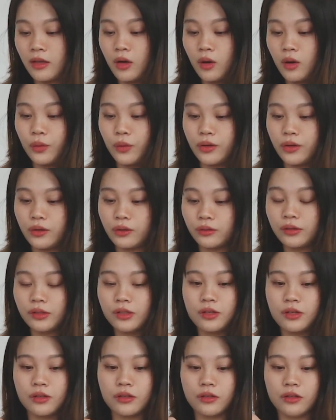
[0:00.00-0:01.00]
We used
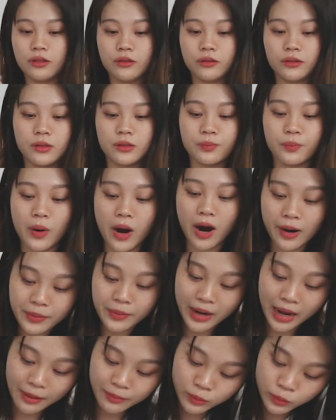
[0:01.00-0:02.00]
to use
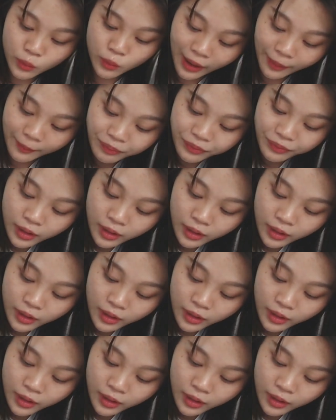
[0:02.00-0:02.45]
pop-up one.